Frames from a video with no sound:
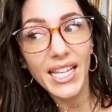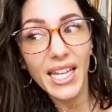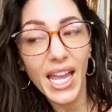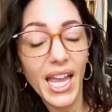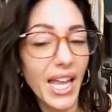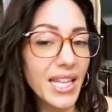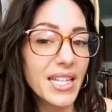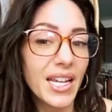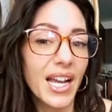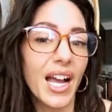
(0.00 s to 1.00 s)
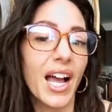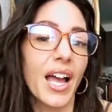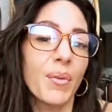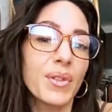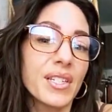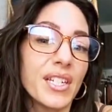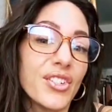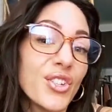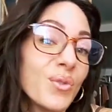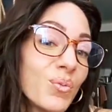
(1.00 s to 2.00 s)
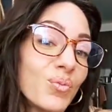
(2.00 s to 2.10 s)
And I will see you soon.